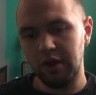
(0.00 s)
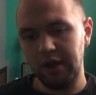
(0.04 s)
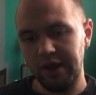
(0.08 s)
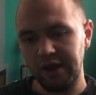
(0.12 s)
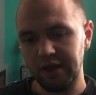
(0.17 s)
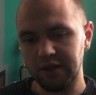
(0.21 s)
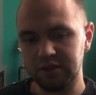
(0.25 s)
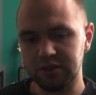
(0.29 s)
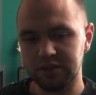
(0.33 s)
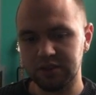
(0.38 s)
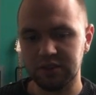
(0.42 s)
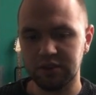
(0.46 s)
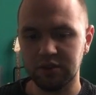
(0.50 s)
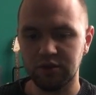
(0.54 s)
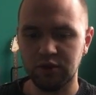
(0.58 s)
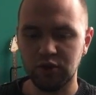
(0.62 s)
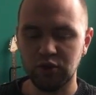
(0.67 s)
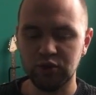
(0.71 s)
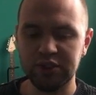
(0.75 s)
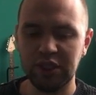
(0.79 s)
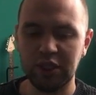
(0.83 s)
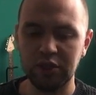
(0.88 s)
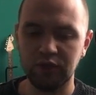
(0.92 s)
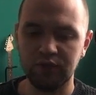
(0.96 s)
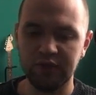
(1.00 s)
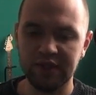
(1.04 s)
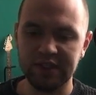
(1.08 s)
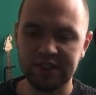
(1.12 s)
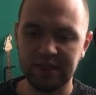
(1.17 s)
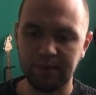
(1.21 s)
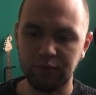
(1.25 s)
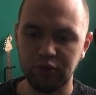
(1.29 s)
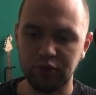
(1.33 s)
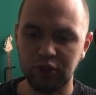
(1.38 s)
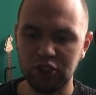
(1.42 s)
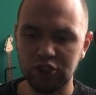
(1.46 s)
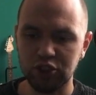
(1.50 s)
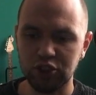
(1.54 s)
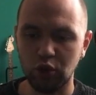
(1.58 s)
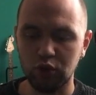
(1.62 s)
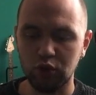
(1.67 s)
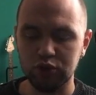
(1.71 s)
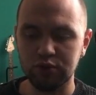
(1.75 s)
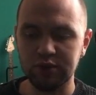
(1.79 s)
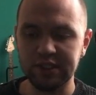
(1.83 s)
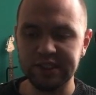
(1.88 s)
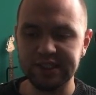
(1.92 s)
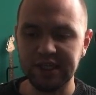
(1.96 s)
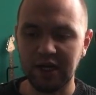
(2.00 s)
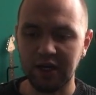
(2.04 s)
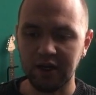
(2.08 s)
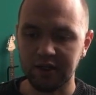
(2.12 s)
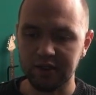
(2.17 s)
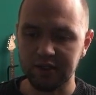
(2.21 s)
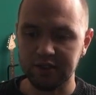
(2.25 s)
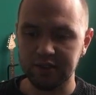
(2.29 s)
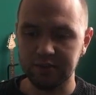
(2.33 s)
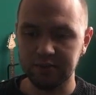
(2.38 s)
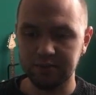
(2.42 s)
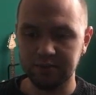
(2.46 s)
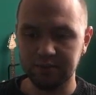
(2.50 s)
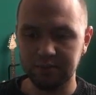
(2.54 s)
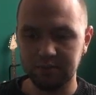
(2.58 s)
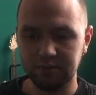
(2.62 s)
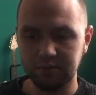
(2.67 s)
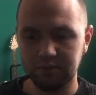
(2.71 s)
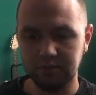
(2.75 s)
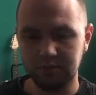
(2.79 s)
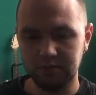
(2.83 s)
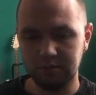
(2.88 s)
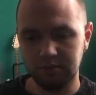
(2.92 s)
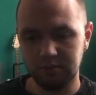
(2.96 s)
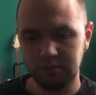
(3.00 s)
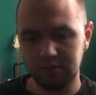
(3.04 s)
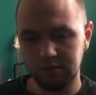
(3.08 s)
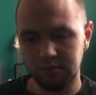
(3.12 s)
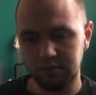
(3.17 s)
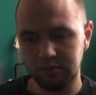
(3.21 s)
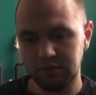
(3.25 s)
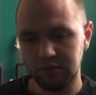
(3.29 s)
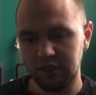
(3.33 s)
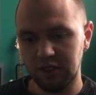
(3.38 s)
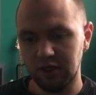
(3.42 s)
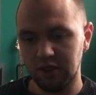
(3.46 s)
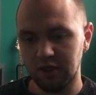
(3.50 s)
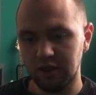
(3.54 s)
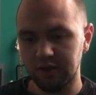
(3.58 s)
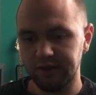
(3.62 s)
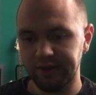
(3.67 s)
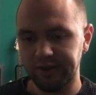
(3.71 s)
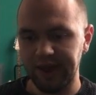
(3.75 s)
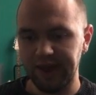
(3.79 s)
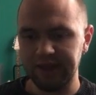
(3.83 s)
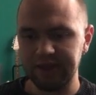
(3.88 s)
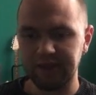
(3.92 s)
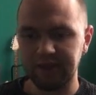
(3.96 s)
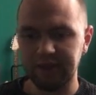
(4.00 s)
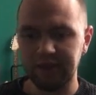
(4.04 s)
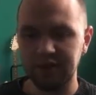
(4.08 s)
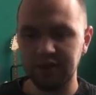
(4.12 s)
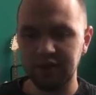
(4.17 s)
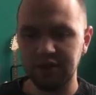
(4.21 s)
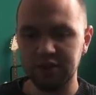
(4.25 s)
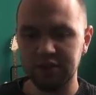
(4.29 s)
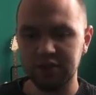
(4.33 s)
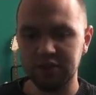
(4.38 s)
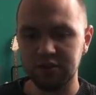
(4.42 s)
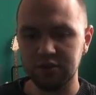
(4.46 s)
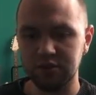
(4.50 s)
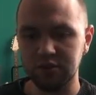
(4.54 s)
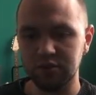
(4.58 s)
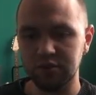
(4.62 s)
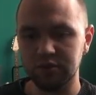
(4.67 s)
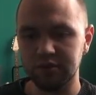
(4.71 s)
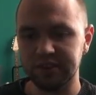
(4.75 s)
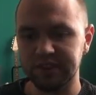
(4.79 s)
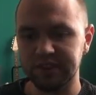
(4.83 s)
and the result of this computation goes to the target. Next thing is to